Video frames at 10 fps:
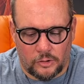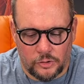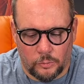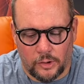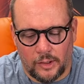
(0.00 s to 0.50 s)
So
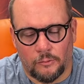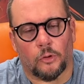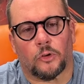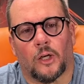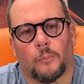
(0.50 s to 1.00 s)
we're going to have a
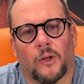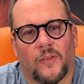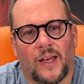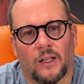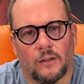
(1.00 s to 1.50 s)
little talk about
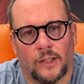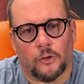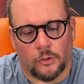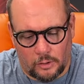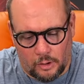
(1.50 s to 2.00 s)
that
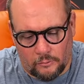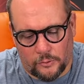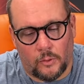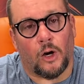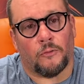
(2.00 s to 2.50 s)
later
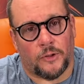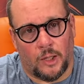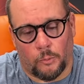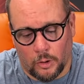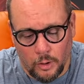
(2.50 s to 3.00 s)
off
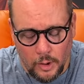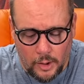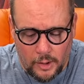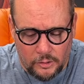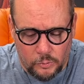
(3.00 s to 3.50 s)
camera
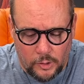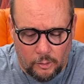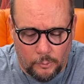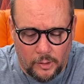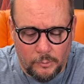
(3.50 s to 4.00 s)
as
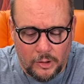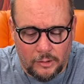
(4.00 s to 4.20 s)
well. But I'm